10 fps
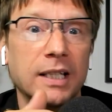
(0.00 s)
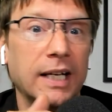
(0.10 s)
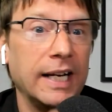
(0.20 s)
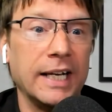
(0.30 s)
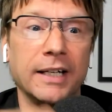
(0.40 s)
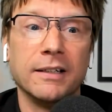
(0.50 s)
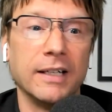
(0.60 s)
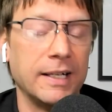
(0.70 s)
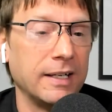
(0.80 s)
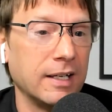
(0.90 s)
and,
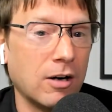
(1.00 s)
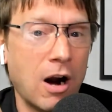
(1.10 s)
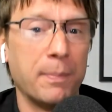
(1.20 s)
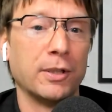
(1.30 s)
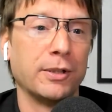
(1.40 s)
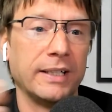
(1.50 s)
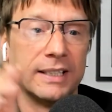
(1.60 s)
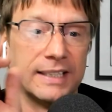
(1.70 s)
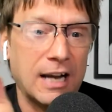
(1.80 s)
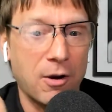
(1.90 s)
and
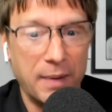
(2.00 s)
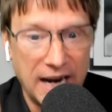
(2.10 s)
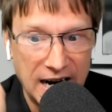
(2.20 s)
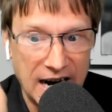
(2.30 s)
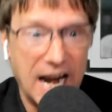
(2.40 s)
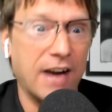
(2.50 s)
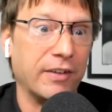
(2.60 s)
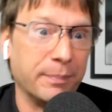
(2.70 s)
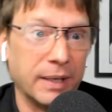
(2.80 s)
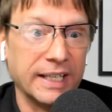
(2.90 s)
opportunities to help
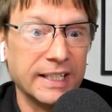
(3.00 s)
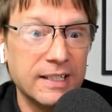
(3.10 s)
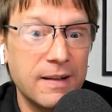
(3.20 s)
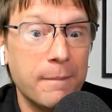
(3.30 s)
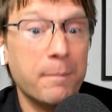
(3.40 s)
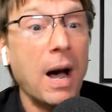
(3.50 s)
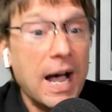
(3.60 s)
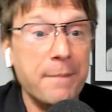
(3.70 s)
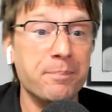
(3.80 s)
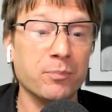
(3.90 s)
everybody.
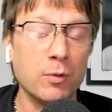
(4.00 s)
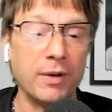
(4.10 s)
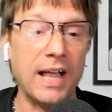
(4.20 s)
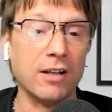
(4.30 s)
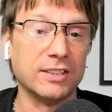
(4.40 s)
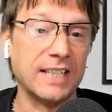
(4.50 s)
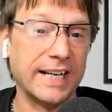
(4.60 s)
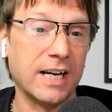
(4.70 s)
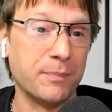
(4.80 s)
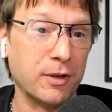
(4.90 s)
But without
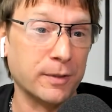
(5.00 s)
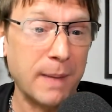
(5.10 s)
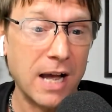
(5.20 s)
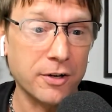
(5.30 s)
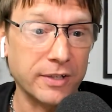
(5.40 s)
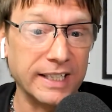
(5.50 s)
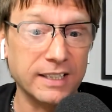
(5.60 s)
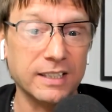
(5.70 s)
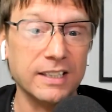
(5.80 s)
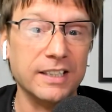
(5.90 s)
setting up those
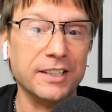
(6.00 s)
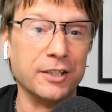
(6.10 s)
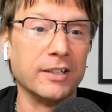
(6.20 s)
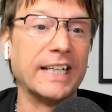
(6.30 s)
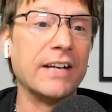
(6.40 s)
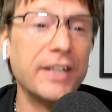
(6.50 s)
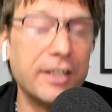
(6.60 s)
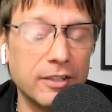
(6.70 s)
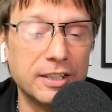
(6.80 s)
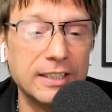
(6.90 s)
boundaries, you're giving
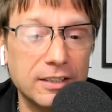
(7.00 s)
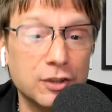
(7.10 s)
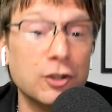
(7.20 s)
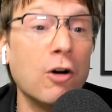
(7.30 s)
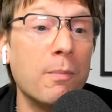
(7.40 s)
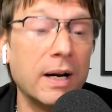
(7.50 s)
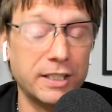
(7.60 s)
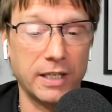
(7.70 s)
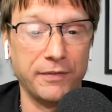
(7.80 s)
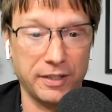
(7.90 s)
your, so
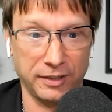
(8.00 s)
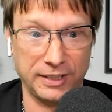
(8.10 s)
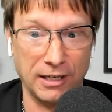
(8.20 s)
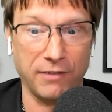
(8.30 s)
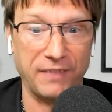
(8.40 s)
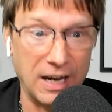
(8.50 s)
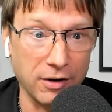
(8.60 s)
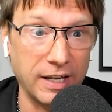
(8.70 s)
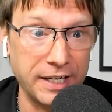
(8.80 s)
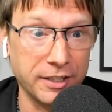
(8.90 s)
much of yourself
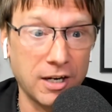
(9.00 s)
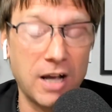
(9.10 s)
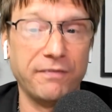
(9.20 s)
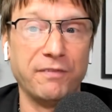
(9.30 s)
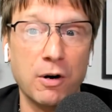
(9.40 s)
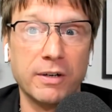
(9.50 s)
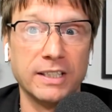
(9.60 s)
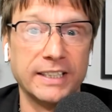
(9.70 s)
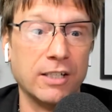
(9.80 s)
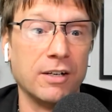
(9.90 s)
out, and you're not
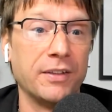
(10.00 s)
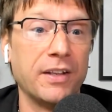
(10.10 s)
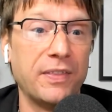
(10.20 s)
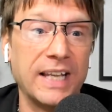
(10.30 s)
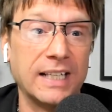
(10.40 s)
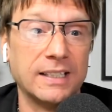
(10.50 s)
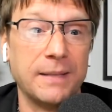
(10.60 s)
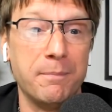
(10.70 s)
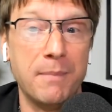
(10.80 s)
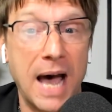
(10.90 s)
focusing on the things
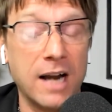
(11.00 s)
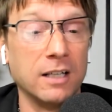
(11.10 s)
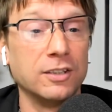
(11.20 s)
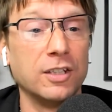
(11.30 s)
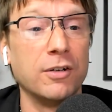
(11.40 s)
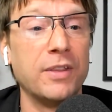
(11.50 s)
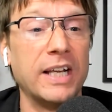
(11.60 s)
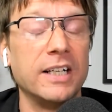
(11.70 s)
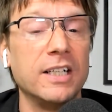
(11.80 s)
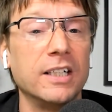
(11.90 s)
that matter so
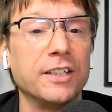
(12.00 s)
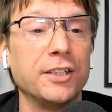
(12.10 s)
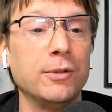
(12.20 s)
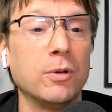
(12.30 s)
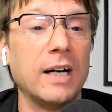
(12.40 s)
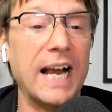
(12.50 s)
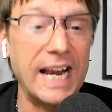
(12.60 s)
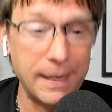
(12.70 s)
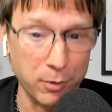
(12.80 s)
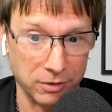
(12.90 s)
that you are
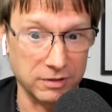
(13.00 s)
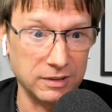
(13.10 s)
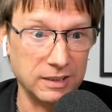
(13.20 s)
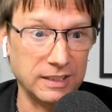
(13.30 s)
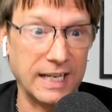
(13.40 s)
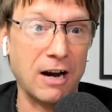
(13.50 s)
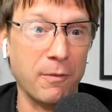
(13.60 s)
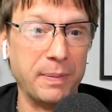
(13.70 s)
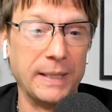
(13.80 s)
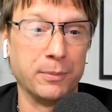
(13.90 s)
able to
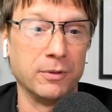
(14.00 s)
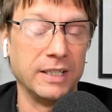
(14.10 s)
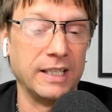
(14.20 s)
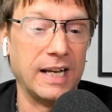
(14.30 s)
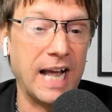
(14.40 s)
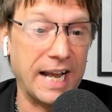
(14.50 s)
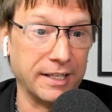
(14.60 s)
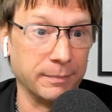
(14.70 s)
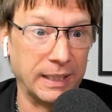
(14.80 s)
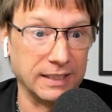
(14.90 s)
help people at
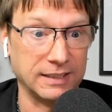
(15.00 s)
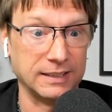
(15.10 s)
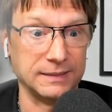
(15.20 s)
your best.